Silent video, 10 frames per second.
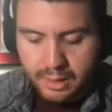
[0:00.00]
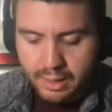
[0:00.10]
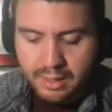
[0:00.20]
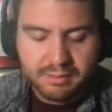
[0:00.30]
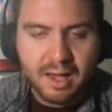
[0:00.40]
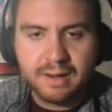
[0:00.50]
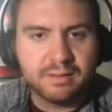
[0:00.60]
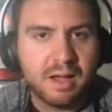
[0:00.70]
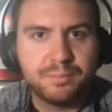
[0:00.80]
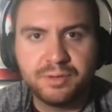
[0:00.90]
He's got a
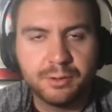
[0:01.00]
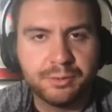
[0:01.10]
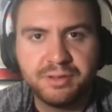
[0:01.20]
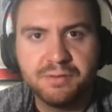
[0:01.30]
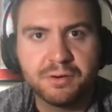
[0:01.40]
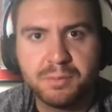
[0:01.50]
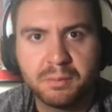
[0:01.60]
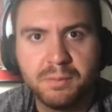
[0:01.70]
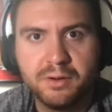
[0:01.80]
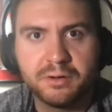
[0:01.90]
top-tier receiver in
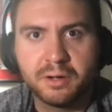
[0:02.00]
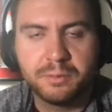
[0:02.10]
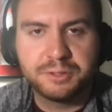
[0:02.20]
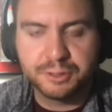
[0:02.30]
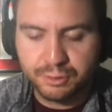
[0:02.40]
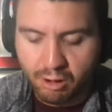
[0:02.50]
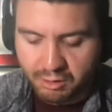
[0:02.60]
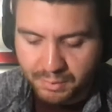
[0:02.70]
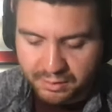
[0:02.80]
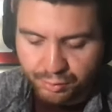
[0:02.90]
McMillan, like we just
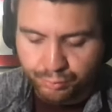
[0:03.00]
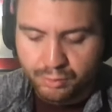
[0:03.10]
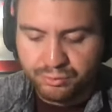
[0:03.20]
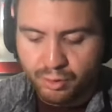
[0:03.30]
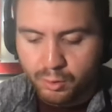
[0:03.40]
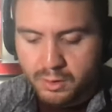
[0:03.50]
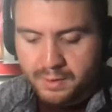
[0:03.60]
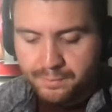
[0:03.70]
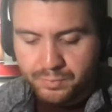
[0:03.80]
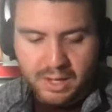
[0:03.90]
talked about, to throw to
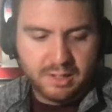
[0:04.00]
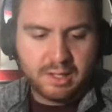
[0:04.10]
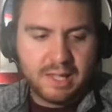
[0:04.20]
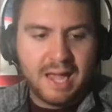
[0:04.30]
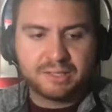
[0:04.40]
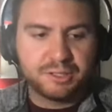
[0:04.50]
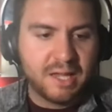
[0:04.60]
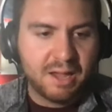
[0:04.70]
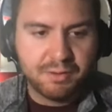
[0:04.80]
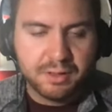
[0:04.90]
and to catch
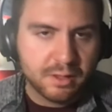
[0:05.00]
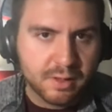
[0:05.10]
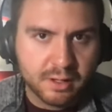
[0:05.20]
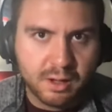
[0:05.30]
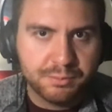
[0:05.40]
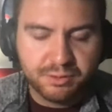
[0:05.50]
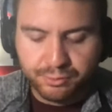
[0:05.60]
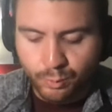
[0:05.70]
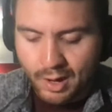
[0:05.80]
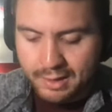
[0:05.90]
everything that comes his
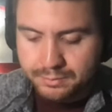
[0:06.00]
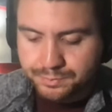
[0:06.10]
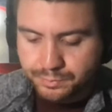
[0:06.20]
way.